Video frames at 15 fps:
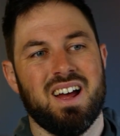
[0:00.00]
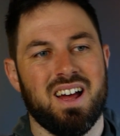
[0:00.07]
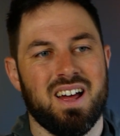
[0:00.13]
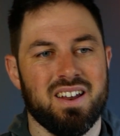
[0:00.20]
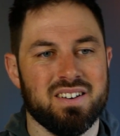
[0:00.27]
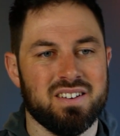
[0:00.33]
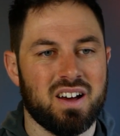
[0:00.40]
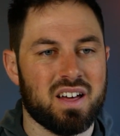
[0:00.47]

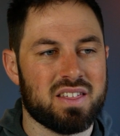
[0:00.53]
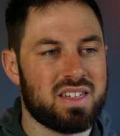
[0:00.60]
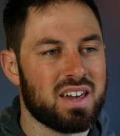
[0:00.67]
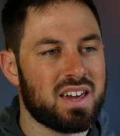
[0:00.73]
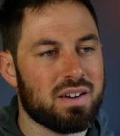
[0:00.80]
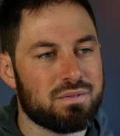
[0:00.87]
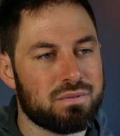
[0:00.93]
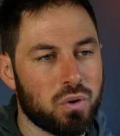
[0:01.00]
And I
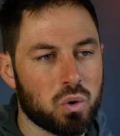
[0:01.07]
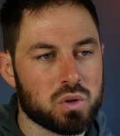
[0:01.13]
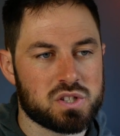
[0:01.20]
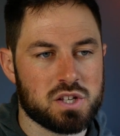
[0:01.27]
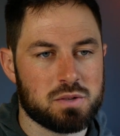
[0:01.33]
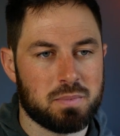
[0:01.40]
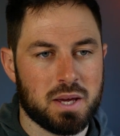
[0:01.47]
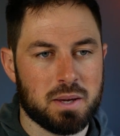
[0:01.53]
think it
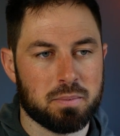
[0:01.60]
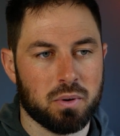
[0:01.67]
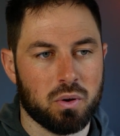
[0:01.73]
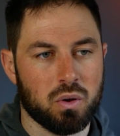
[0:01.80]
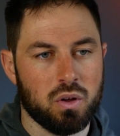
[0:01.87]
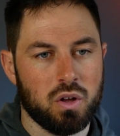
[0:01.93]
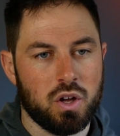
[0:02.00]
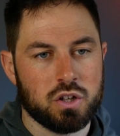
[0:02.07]
forces
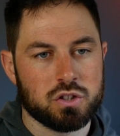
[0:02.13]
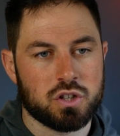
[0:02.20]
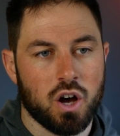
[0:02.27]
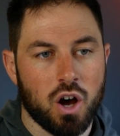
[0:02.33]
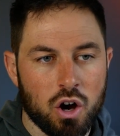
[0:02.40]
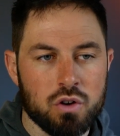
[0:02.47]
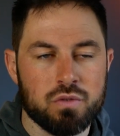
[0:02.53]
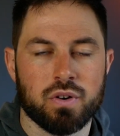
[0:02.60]
people
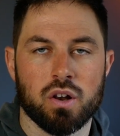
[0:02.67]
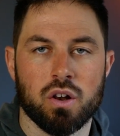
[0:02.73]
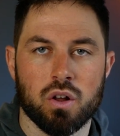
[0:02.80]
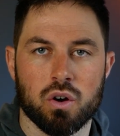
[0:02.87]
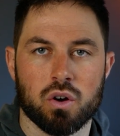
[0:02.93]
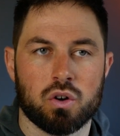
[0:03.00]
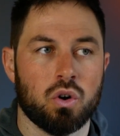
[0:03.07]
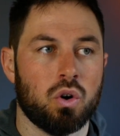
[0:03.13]
to
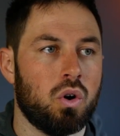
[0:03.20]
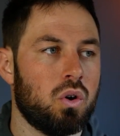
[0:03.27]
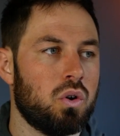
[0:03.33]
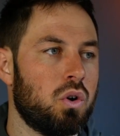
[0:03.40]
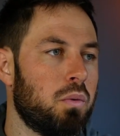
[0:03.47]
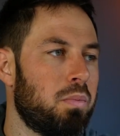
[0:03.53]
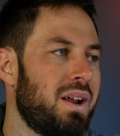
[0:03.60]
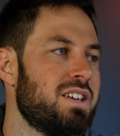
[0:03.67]
overlook
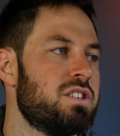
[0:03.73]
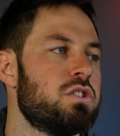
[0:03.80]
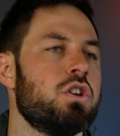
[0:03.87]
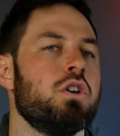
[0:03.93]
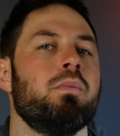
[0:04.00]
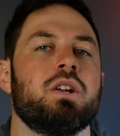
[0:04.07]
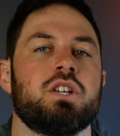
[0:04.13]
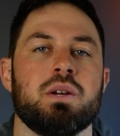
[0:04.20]
or place
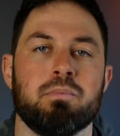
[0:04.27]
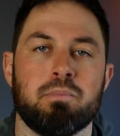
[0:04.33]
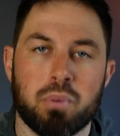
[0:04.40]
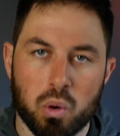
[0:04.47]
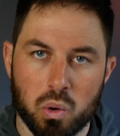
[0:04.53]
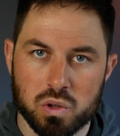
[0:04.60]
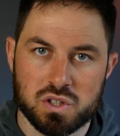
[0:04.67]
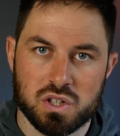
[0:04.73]
too much
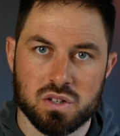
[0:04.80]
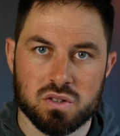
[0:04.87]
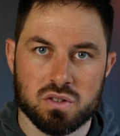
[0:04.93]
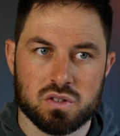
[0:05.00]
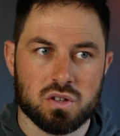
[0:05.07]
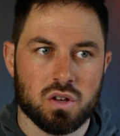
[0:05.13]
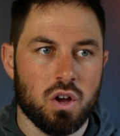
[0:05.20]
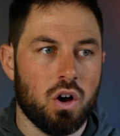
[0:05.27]

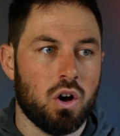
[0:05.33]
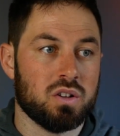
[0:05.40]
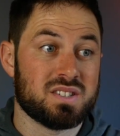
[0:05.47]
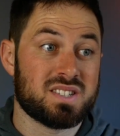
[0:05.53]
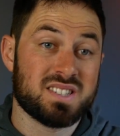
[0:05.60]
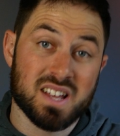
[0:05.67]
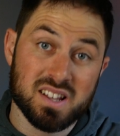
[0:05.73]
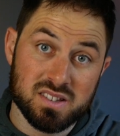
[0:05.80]
importance on
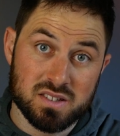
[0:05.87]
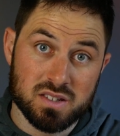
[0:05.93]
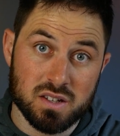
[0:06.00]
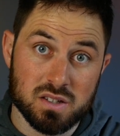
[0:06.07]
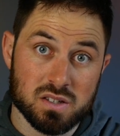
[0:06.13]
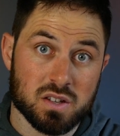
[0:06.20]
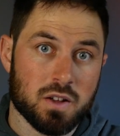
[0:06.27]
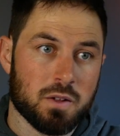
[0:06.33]

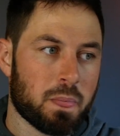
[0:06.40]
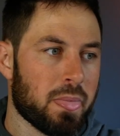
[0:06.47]
sensors